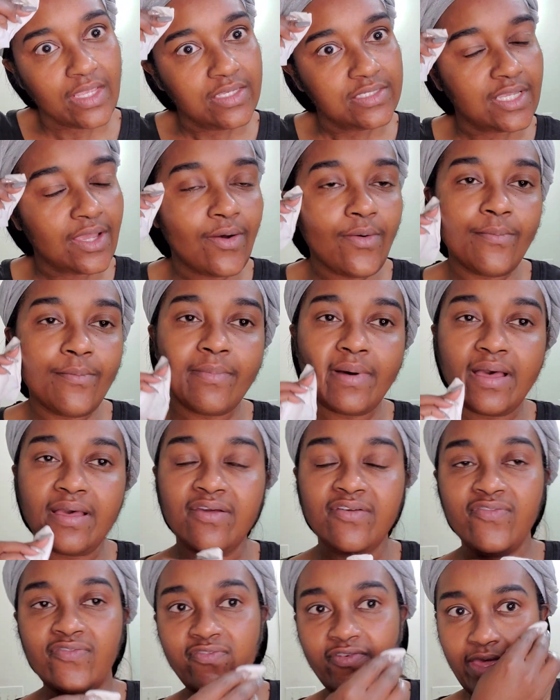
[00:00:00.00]
my
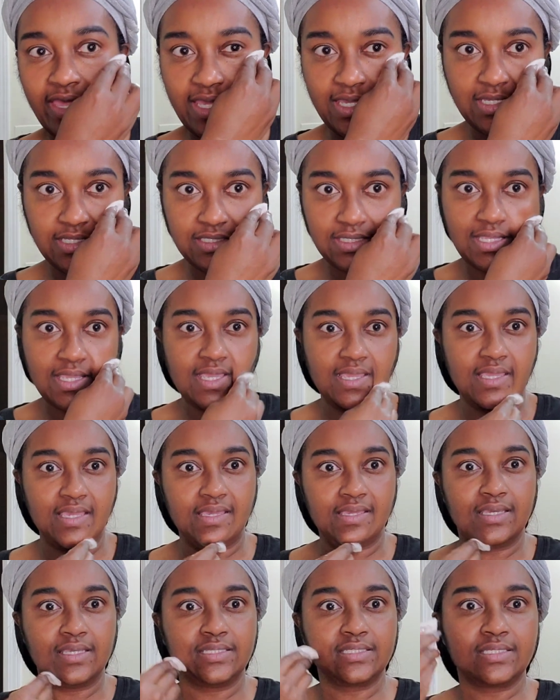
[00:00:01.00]
face
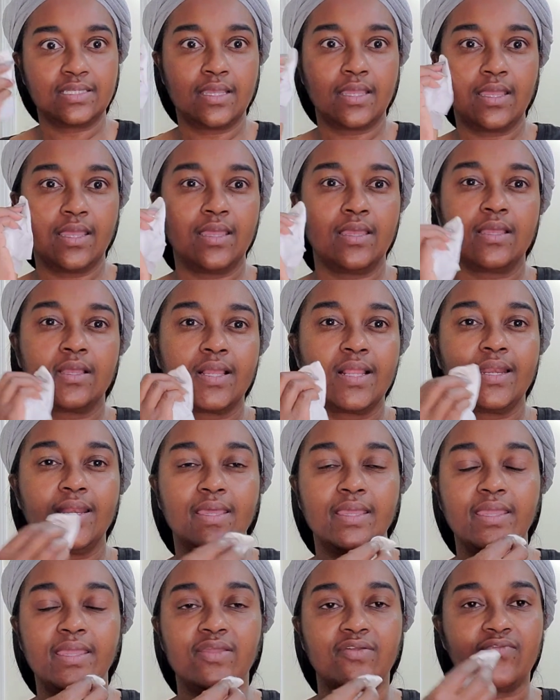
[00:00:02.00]
is
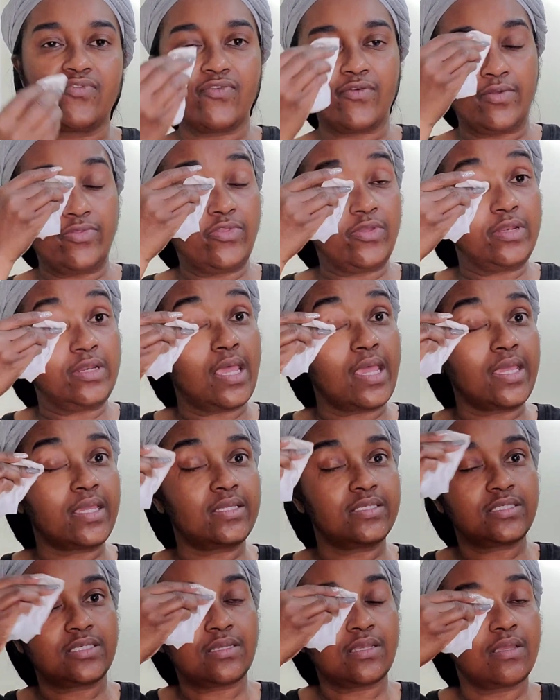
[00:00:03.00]
clean for the
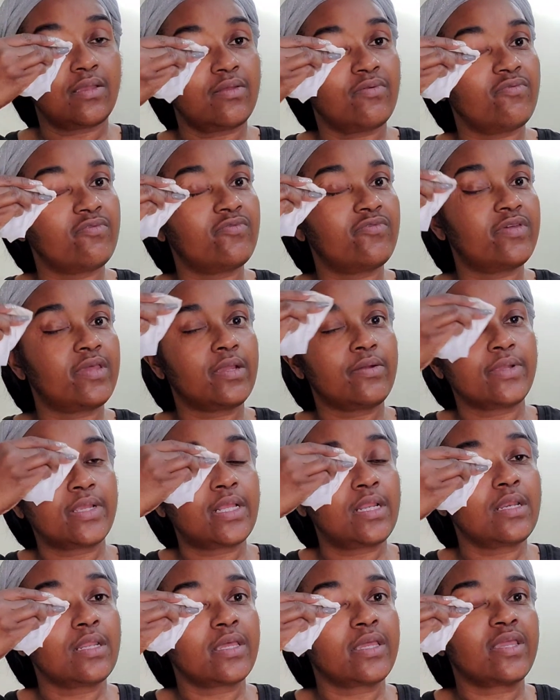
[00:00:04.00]
night. Very
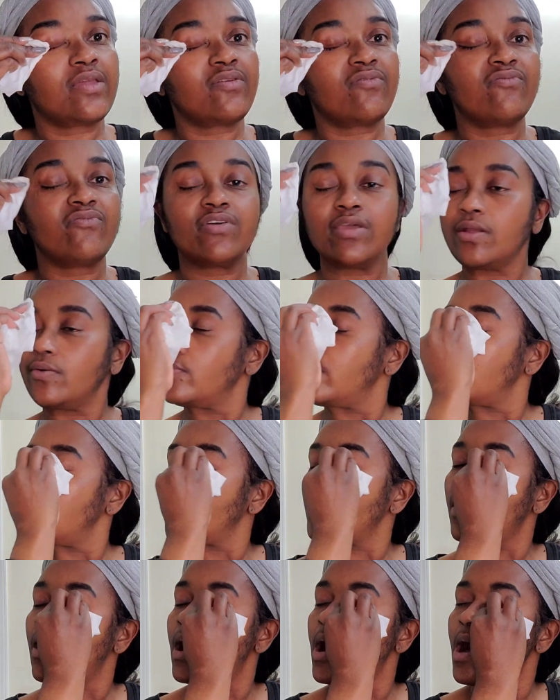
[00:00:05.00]
clean, very
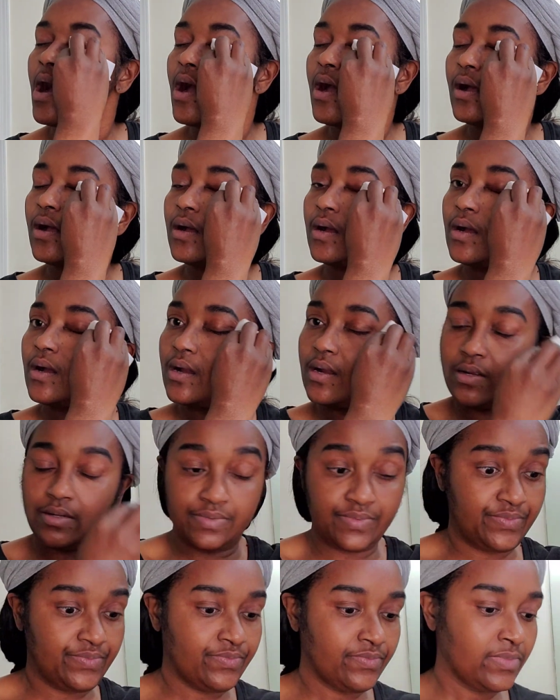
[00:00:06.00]
raw.
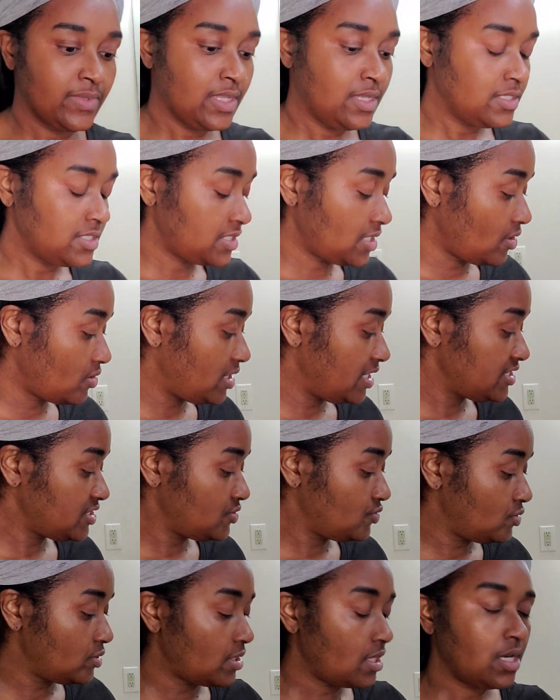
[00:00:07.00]
So let's
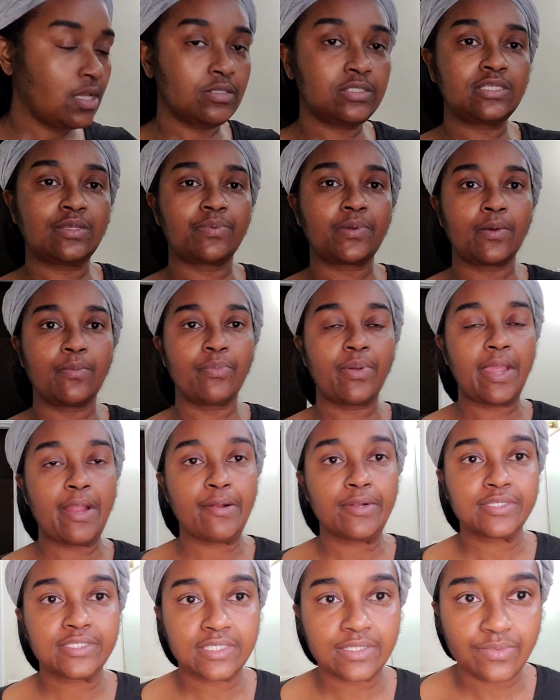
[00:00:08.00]
do a close-up
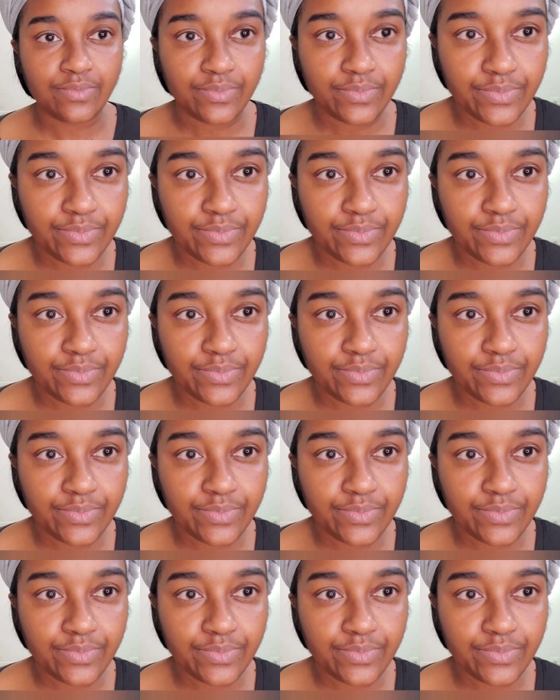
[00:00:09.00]
comparison.